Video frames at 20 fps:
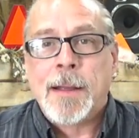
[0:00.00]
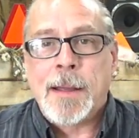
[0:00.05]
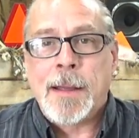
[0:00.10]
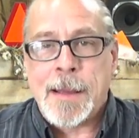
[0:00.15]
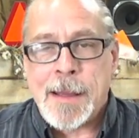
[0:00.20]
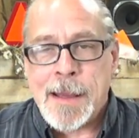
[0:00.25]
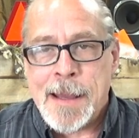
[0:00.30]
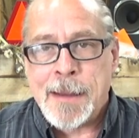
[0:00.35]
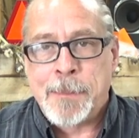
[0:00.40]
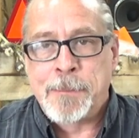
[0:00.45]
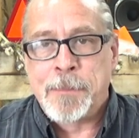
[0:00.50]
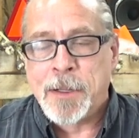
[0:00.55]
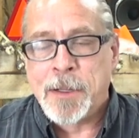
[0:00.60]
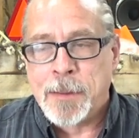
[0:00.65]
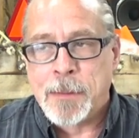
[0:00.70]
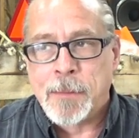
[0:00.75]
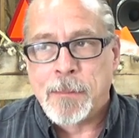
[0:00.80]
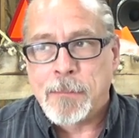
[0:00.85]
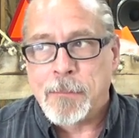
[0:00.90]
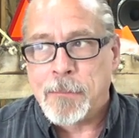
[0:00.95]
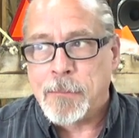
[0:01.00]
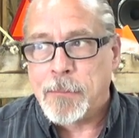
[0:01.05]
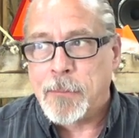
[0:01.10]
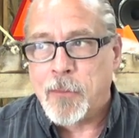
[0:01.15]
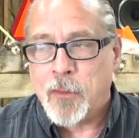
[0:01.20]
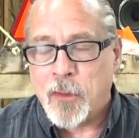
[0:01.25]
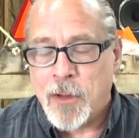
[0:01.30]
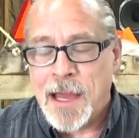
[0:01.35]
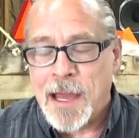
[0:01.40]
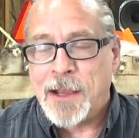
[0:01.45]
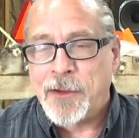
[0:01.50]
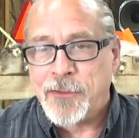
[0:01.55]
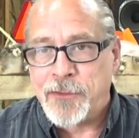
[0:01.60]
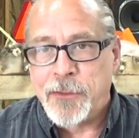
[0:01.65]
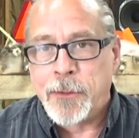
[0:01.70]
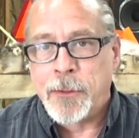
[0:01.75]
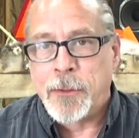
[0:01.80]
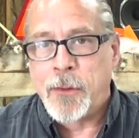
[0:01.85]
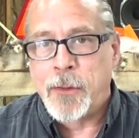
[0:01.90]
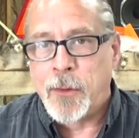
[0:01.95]
It happened
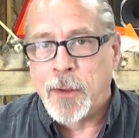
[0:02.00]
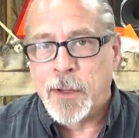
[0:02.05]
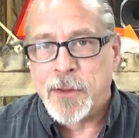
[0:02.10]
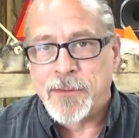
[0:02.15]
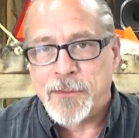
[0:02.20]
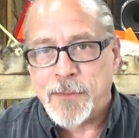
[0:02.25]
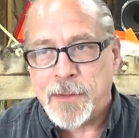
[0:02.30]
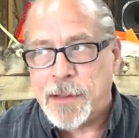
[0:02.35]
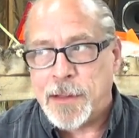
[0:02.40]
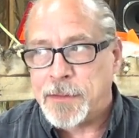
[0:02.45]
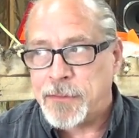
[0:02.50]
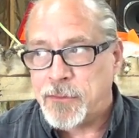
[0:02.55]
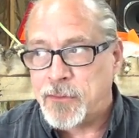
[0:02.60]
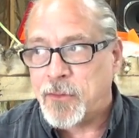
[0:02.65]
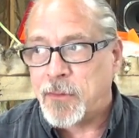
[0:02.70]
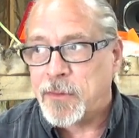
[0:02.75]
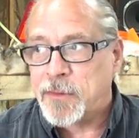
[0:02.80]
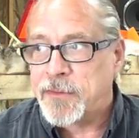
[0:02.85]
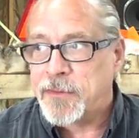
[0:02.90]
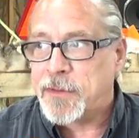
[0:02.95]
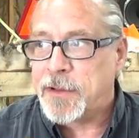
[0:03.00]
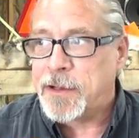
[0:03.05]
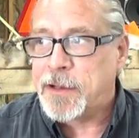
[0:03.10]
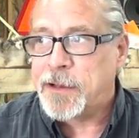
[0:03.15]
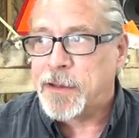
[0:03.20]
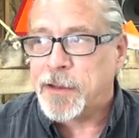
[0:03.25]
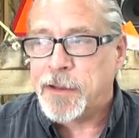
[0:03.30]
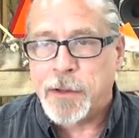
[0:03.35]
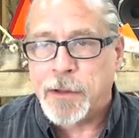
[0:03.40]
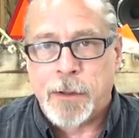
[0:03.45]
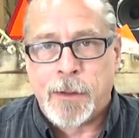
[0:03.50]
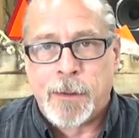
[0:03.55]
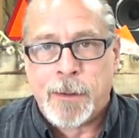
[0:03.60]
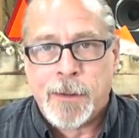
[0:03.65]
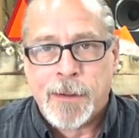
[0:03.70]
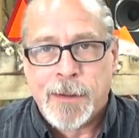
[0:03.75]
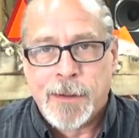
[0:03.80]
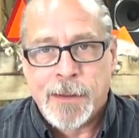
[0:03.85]
last year to us at towards the end of the year.